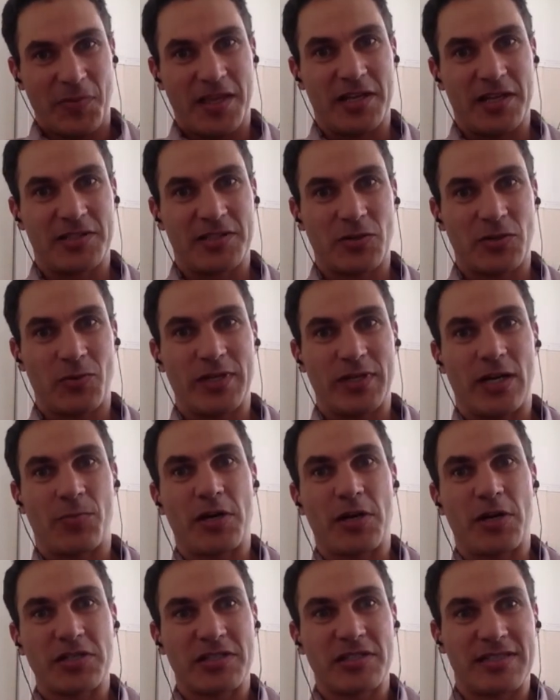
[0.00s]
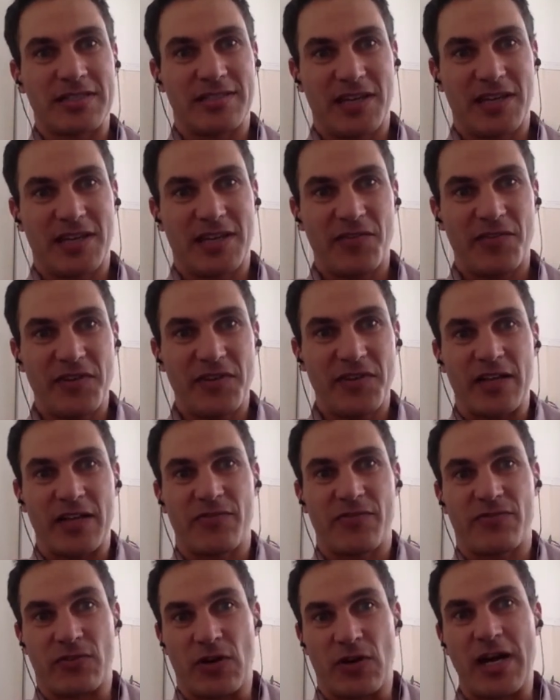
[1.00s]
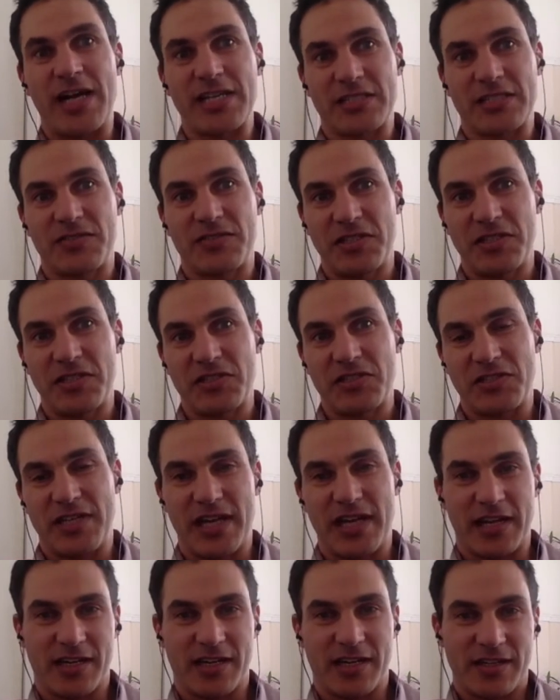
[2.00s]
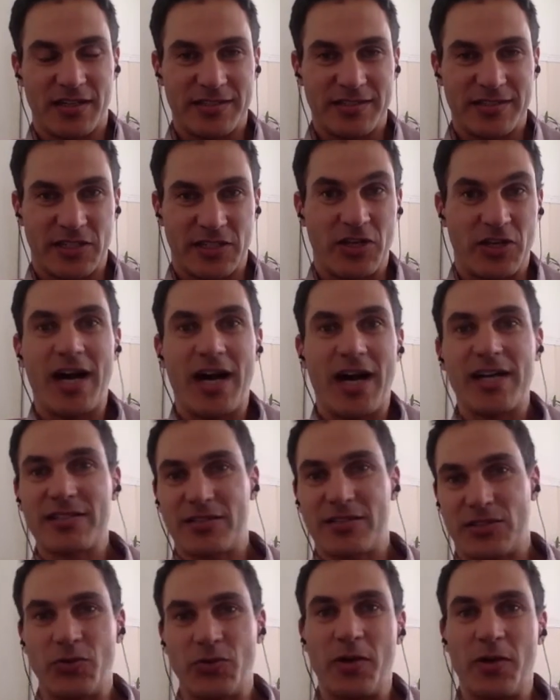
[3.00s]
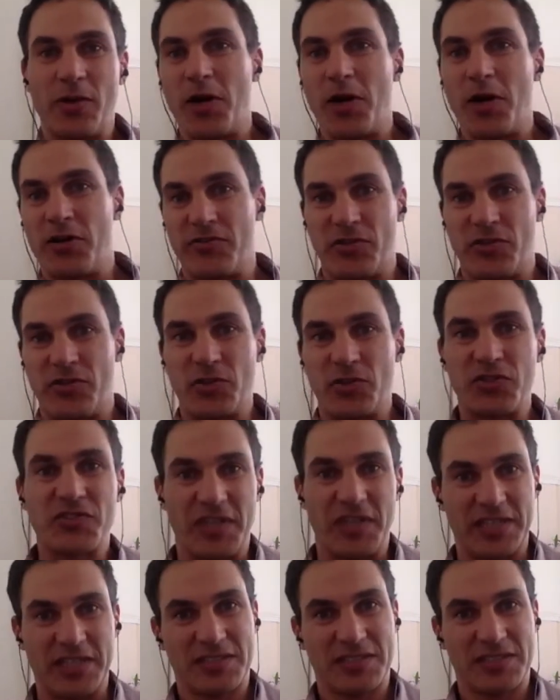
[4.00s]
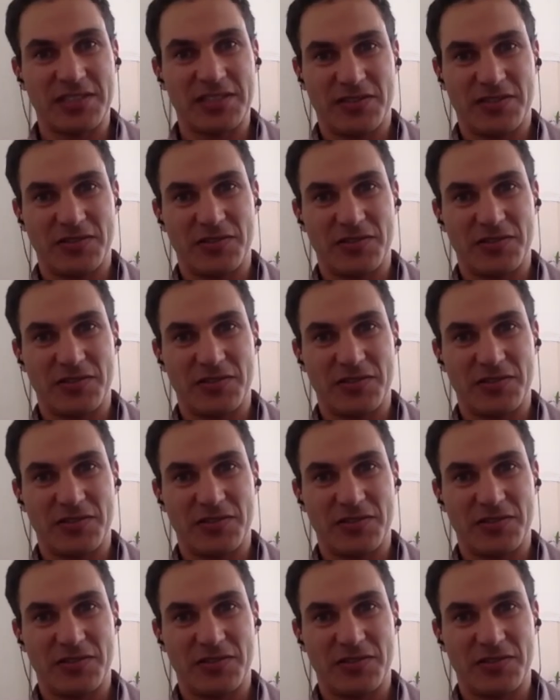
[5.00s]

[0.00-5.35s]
And so when our partner says something that for us feels like they're not doing one of those things,